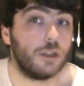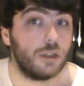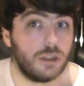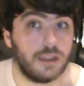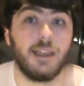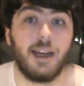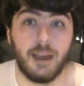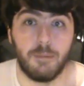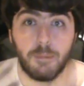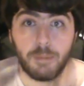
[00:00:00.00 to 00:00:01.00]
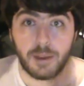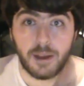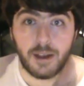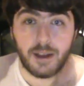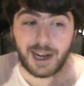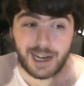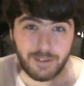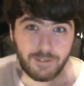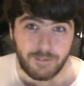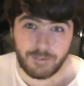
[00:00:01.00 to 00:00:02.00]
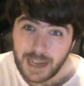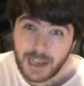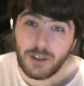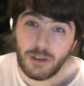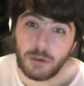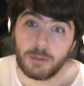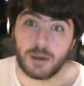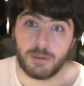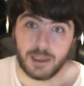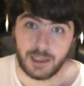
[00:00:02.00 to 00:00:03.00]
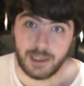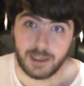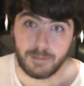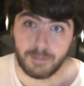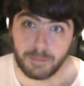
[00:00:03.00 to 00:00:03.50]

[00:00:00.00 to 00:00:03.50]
a good time, and I think you'll probably like it.